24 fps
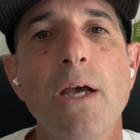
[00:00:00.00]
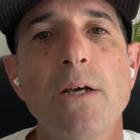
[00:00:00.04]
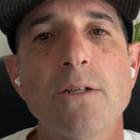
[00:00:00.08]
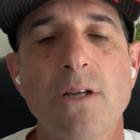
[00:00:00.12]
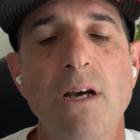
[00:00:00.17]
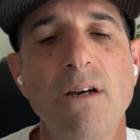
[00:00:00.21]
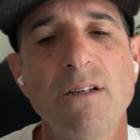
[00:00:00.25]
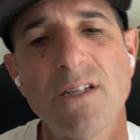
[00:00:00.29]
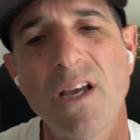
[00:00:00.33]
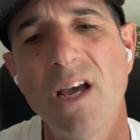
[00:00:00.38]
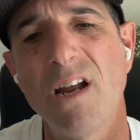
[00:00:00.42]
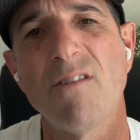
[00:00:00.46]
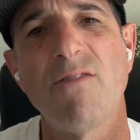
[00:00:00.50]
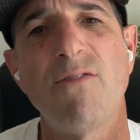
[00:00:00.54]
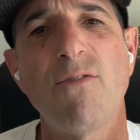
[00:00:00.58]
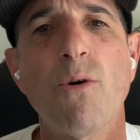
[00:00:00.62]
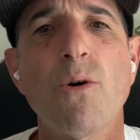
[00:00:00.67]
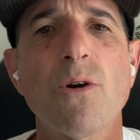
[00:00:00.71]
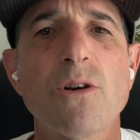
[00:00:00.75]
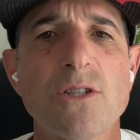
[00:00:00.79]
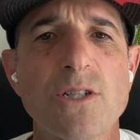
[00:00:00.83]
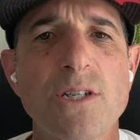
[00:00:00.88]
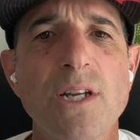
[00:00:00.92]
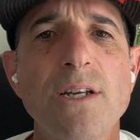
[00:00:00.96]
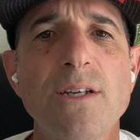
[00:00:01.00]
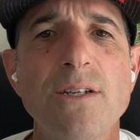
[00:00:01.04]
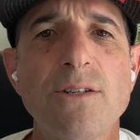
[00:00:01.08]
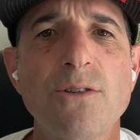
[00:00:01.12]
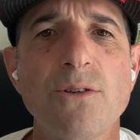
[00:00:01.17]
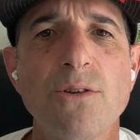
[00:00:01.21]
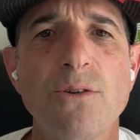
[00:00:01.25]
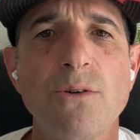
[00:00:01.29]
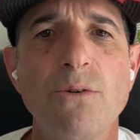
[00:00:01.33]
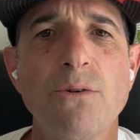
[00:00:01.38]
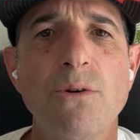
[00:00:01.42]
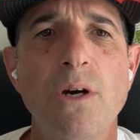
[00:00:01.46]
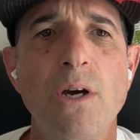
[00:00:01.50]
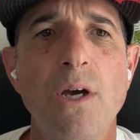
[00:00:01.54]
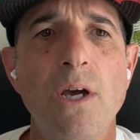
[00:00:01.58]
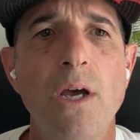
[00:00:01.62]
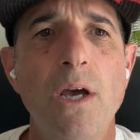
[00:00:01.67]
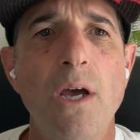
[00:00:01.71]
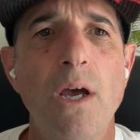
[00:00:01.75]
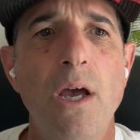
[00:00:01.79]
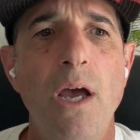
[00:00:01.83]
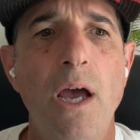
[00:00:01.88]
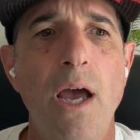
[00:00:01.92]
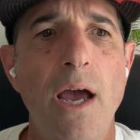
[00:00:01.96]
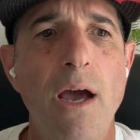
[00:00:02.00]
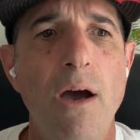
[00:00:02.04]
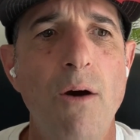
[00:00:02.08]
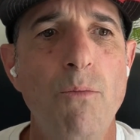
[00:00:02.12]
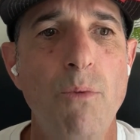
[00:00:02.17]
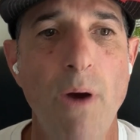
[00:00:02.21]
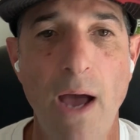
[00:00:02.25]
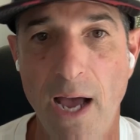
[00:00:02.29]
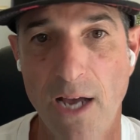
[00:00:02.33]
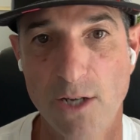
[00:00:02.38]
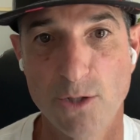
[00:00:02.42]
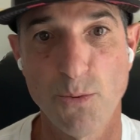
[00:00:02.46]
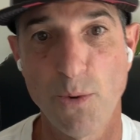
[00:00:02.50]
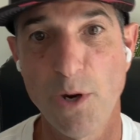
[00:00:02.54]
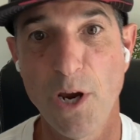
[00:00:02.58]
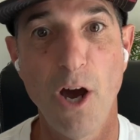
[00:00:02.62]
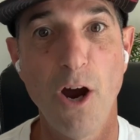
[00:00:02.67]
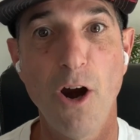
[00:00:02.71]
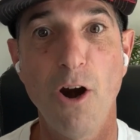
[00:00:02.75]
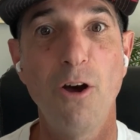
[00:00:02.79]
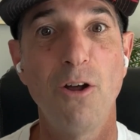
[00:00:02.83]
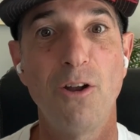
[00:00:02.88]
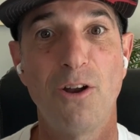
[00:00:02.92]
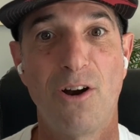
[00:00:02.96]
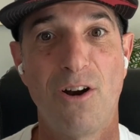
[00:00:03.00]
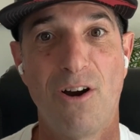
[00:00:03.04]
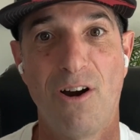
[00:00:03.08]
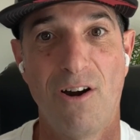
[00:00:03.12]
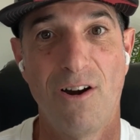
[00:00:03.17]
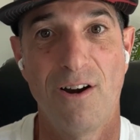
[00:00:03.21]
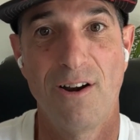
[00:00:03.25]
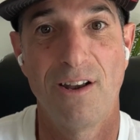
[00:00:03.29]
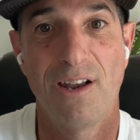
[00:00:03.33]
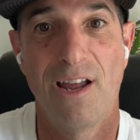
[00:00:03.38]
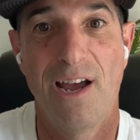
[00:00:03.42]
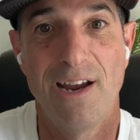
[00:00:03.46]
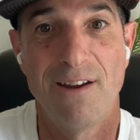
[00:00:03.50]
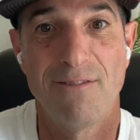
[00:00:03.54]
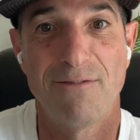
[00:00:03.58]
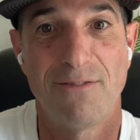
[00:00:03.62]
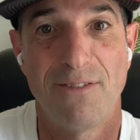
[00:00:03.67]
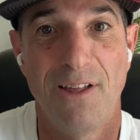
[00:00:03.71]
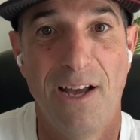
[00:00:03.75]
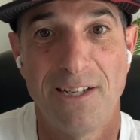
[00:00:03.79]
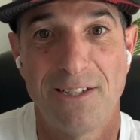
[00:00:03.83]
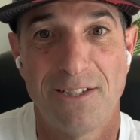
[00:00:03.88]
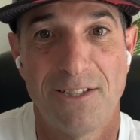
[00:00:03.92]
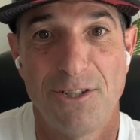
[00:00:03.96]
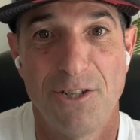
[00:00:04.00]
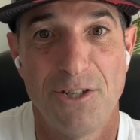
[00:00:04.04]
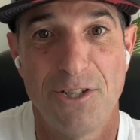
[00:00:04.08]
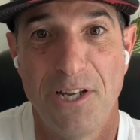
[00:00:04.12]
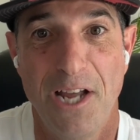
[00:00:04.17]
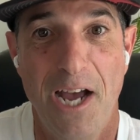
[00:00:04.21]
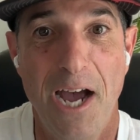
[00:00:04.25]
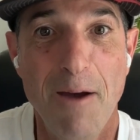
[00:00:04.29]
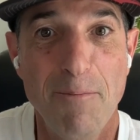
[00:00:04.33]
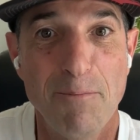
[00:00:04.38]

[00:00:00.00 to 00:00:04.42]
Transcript: So I was kind of forced into, as we all are in life, that just